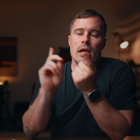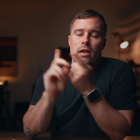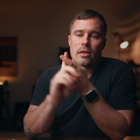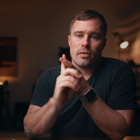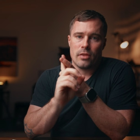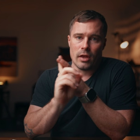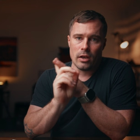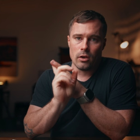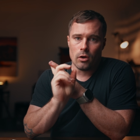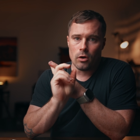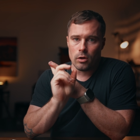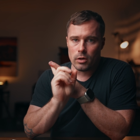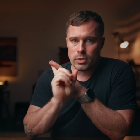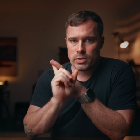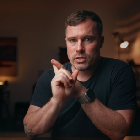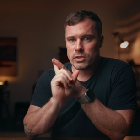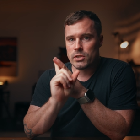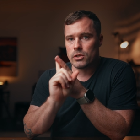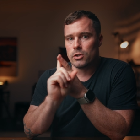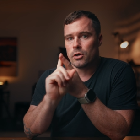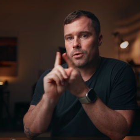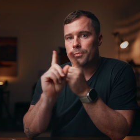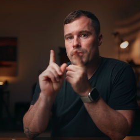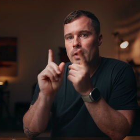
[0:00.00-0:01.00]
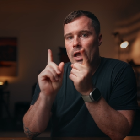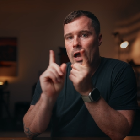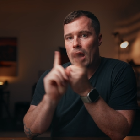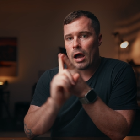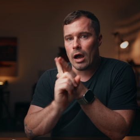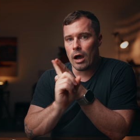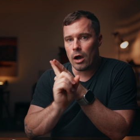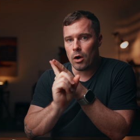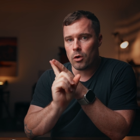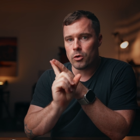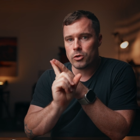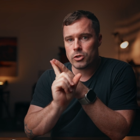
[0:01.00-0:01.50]
Then also
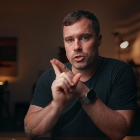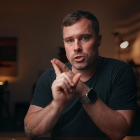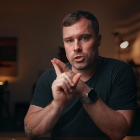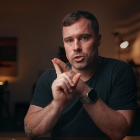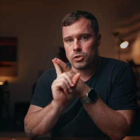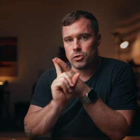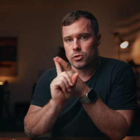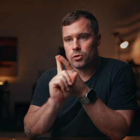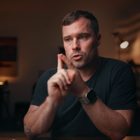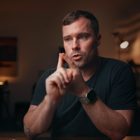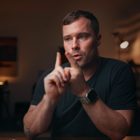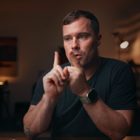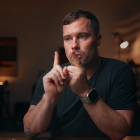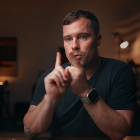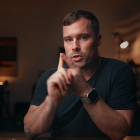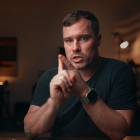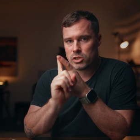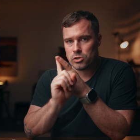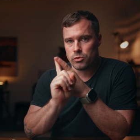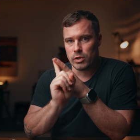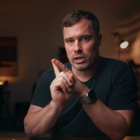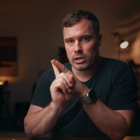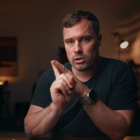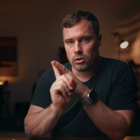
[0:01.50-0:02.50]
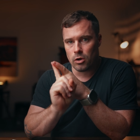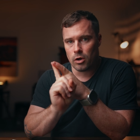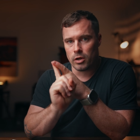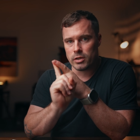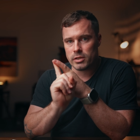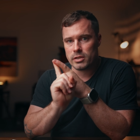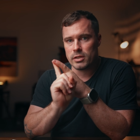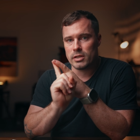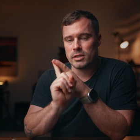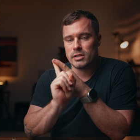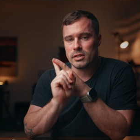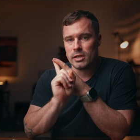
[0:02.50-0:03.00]
how to restrict
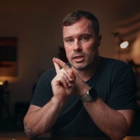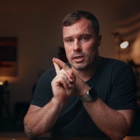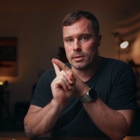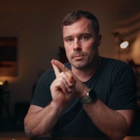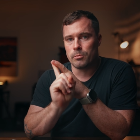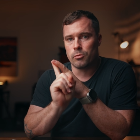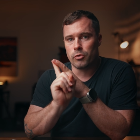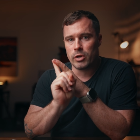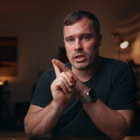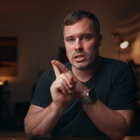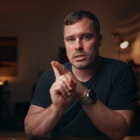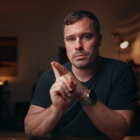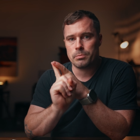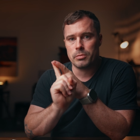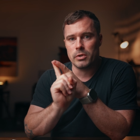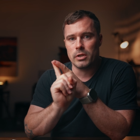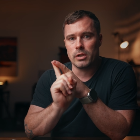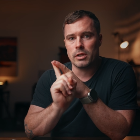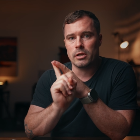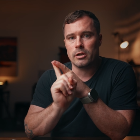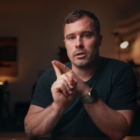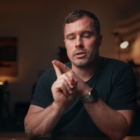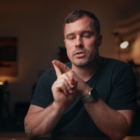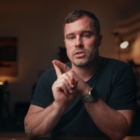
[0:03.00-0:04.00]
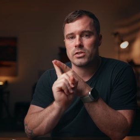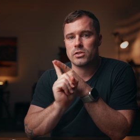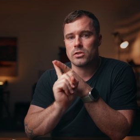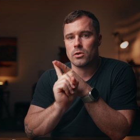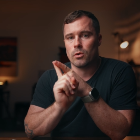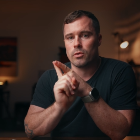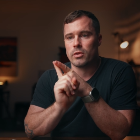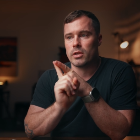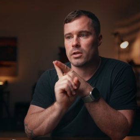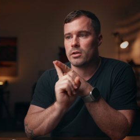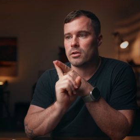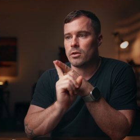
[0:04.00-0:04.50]
content in Bricks Builder
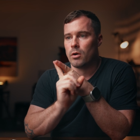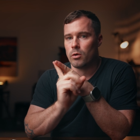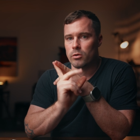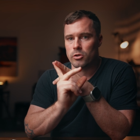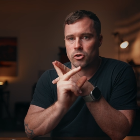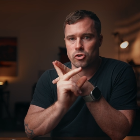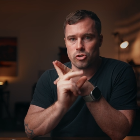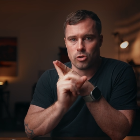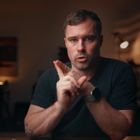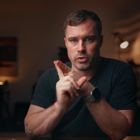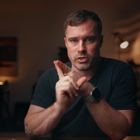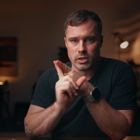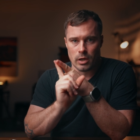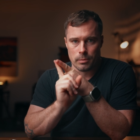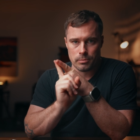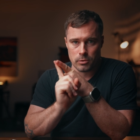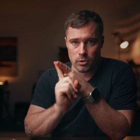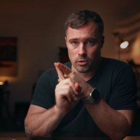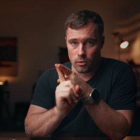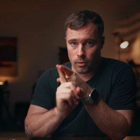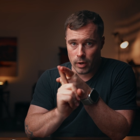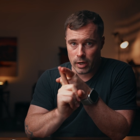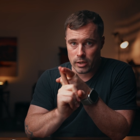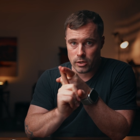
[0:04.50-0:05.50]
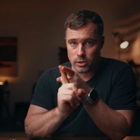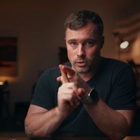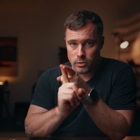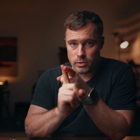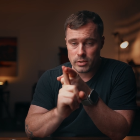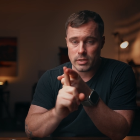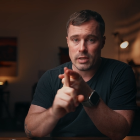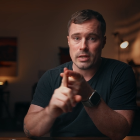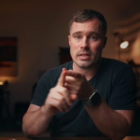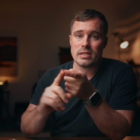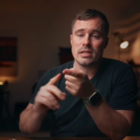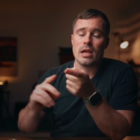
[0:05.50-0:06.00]
so that it only shows up to the right
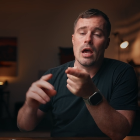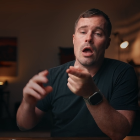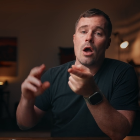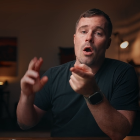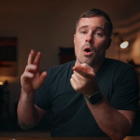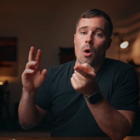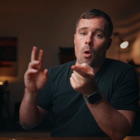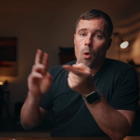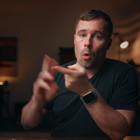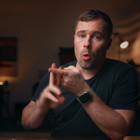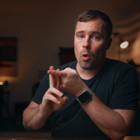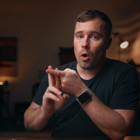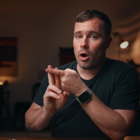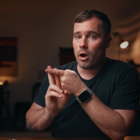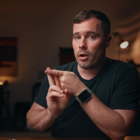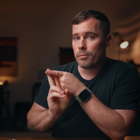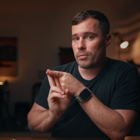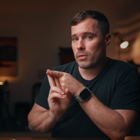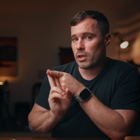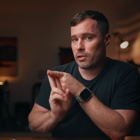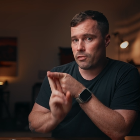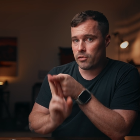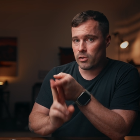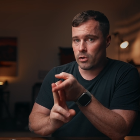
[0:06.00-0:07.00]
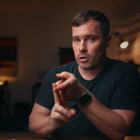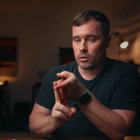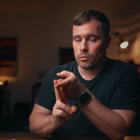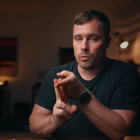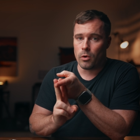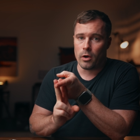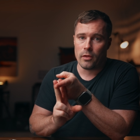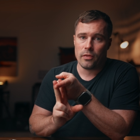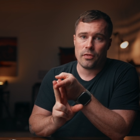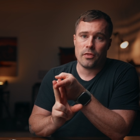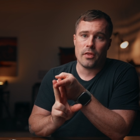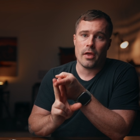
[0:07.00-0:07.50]
users. Or if you don't
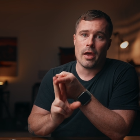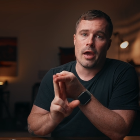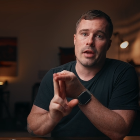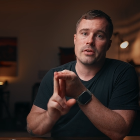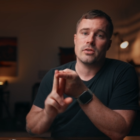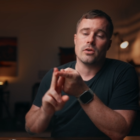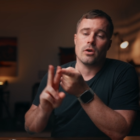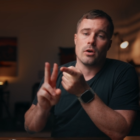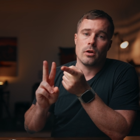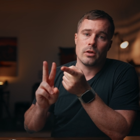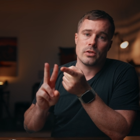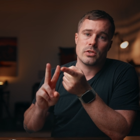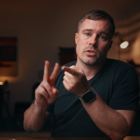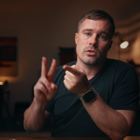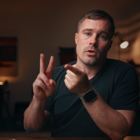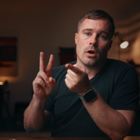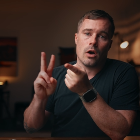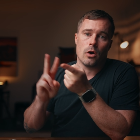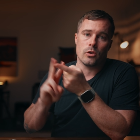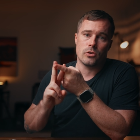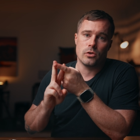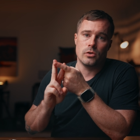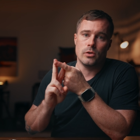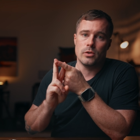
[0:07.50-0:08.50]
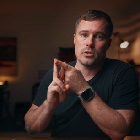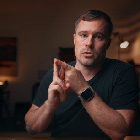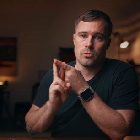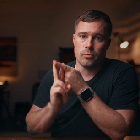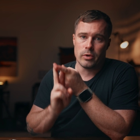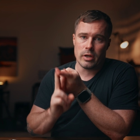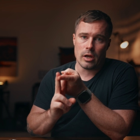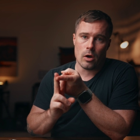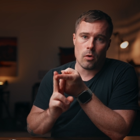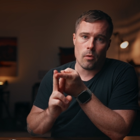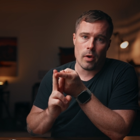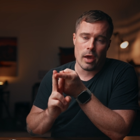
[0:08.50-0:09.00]
want that, also how to use
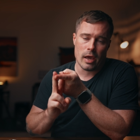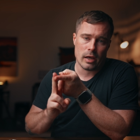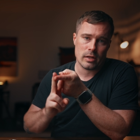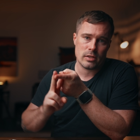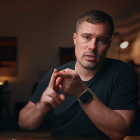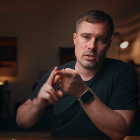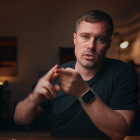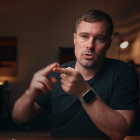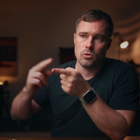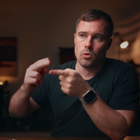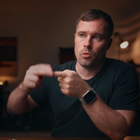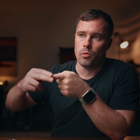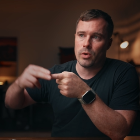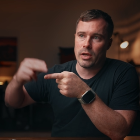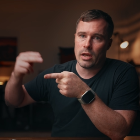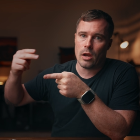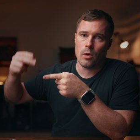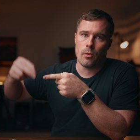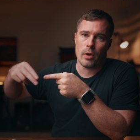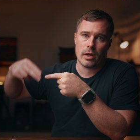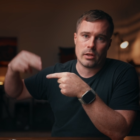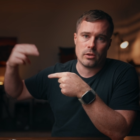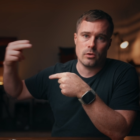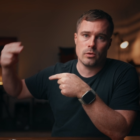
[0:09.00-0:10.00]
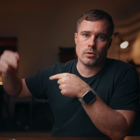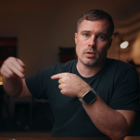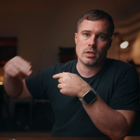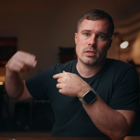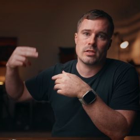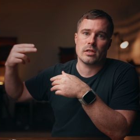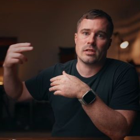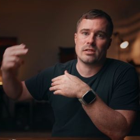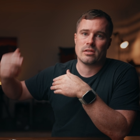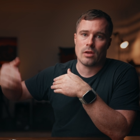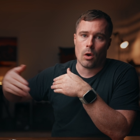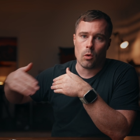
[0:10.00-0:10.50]
redirects to redirect users
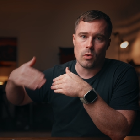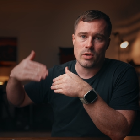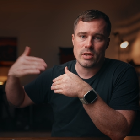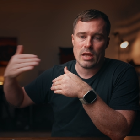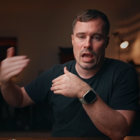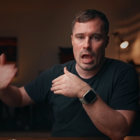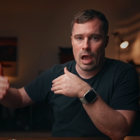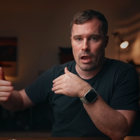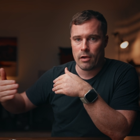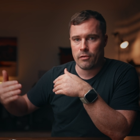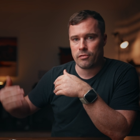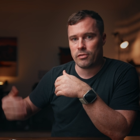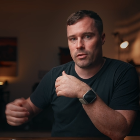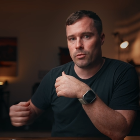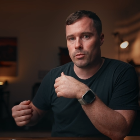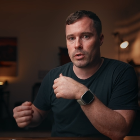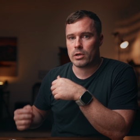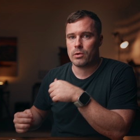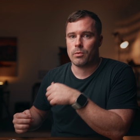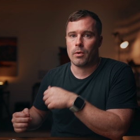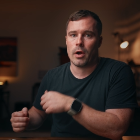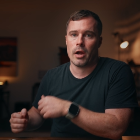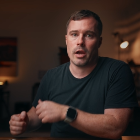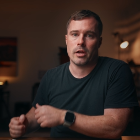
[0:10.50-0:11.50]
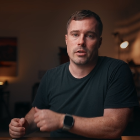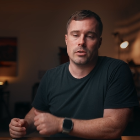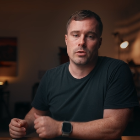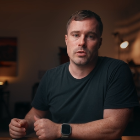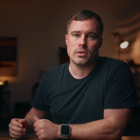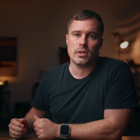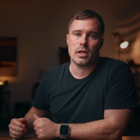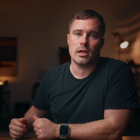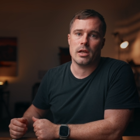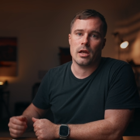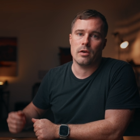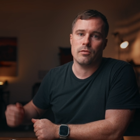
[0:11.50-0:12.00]
that don't have the required
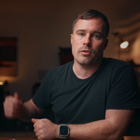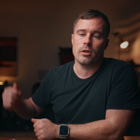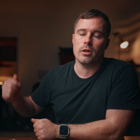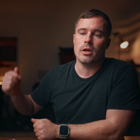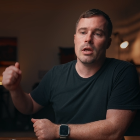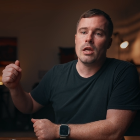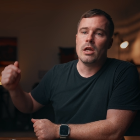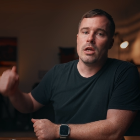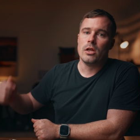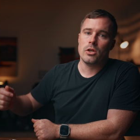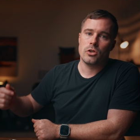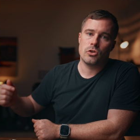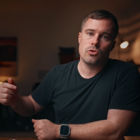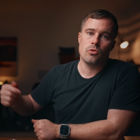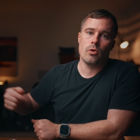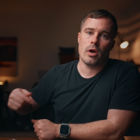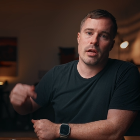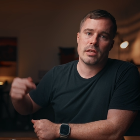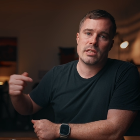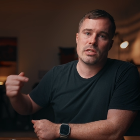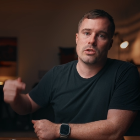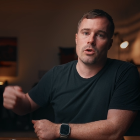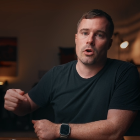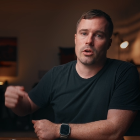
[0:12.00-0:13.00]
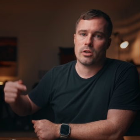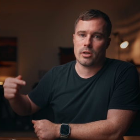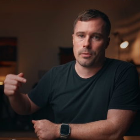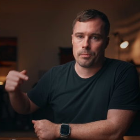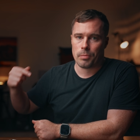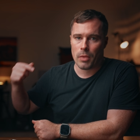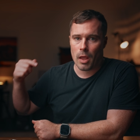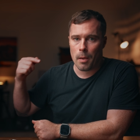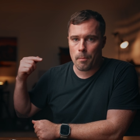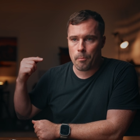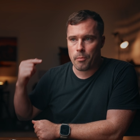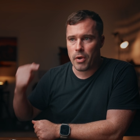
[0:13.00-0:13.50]
user level to a certain
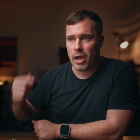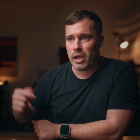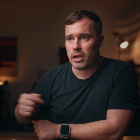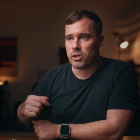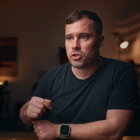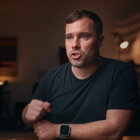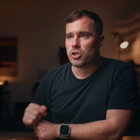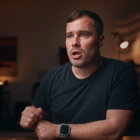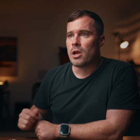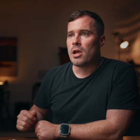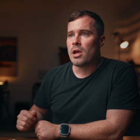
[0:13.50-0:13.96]
page.